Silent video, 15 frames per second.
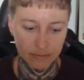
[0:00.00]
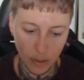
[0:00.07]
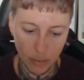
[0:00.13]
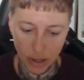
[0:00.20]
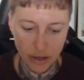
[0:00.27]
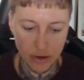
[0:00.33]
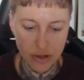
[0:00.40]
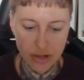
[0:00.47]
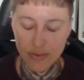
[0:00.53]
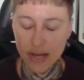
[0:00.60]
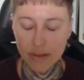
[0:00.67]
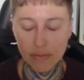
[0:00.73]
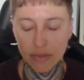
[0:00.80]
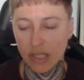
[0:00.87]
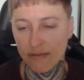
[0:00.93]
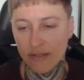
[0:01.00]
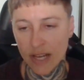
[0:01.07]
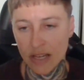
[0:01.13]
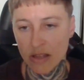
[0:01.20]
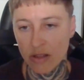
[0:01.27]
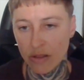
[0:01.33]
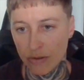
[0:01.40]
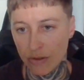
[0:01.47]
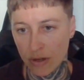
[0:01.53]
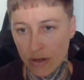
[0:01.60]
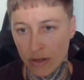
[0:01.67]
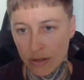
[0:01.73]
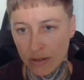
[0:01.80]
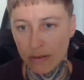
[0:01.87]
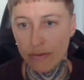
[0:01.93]
partnerships, I believe that's
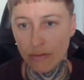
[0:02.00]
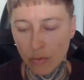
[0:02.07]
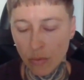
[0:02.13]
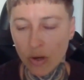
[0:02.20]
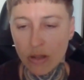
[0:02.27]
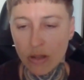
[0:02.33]
the one of